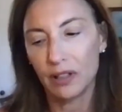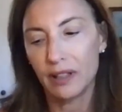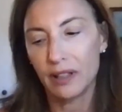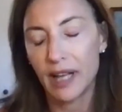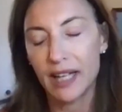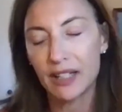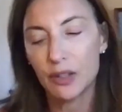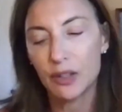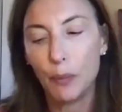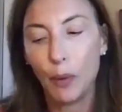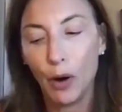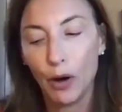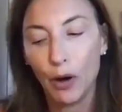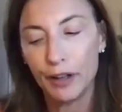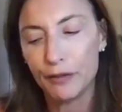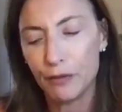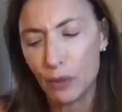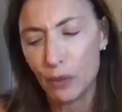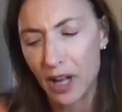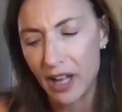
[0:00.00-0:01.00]
that's part
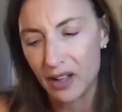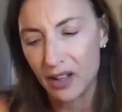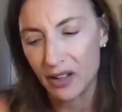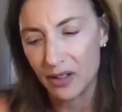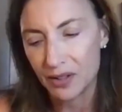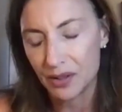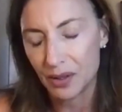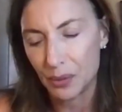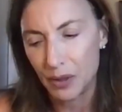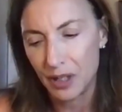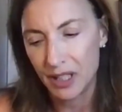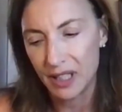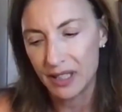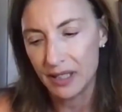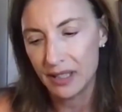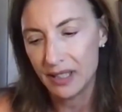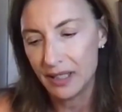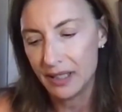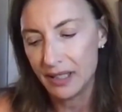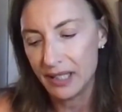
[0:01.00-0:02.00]
of why I also want to
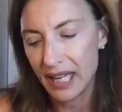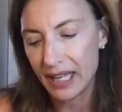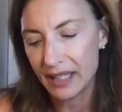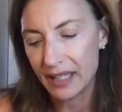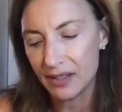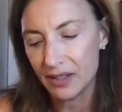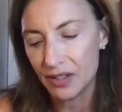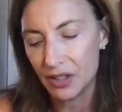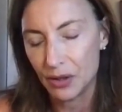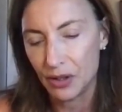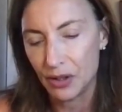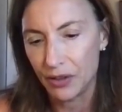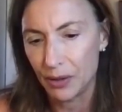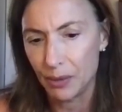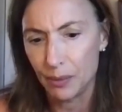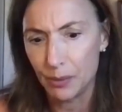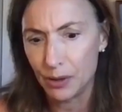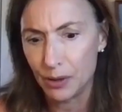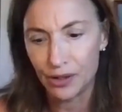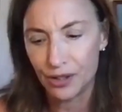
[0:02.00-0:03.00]
dance to it, although
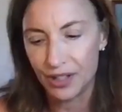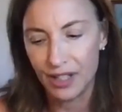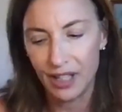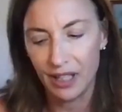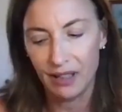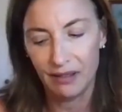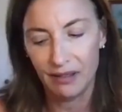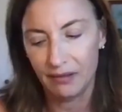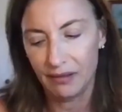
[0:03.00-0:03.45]
Mercy,